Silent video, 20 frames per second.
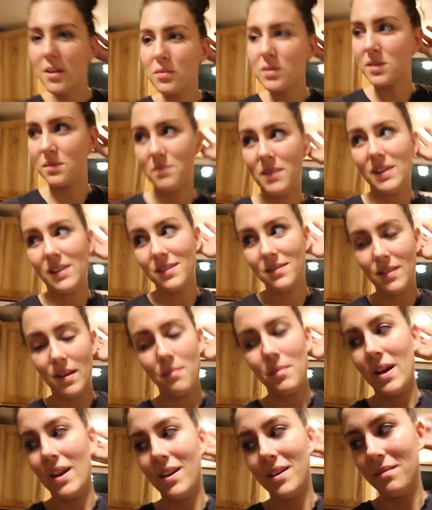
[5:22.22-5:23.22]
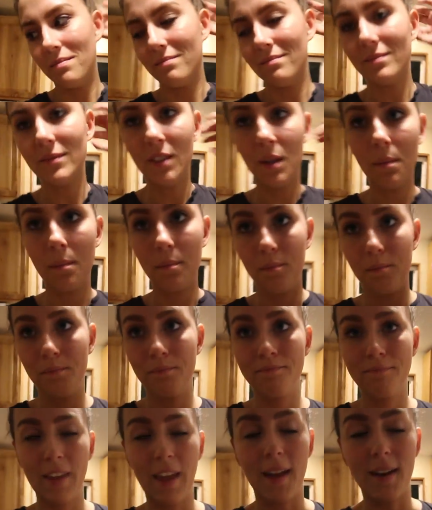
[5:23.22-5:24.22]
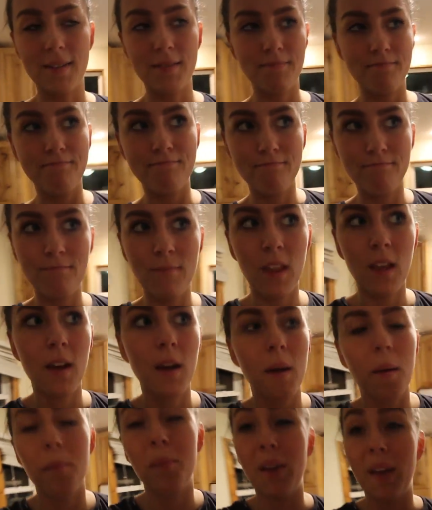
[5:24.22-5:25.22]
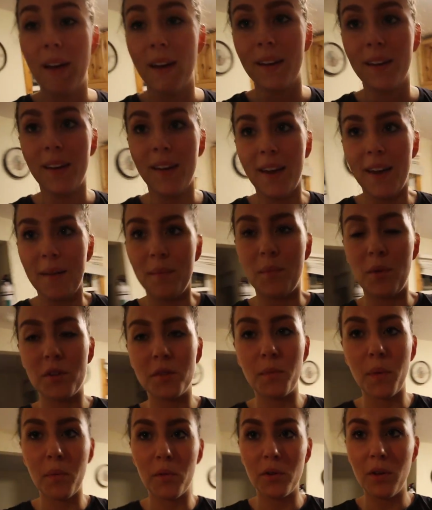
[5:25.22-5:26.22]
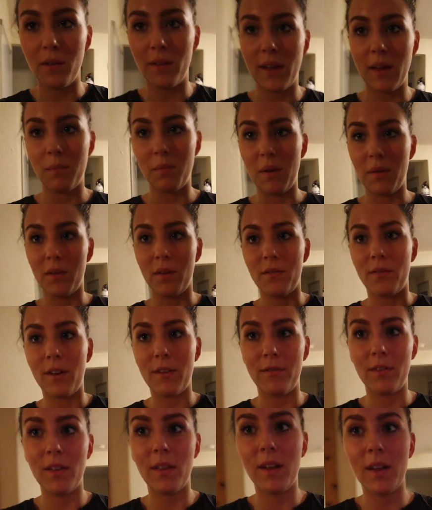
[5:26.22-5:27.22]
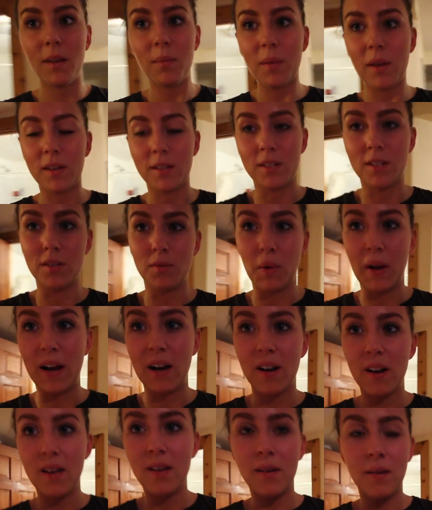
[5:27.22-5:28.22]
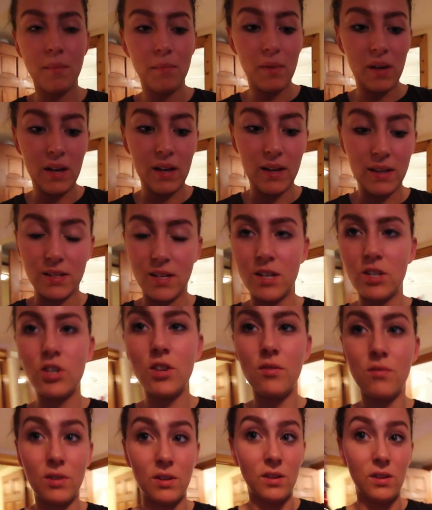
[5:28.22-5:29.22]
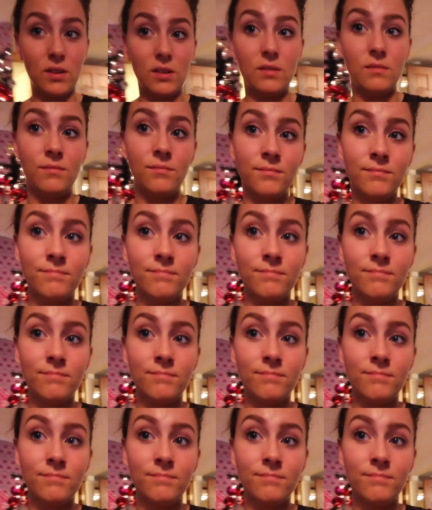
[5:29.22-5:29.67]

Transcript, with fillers: it was me that made it, you know? But yeah, most people don't like meatloaf, I feel like, because it's weird, but it's actually really good.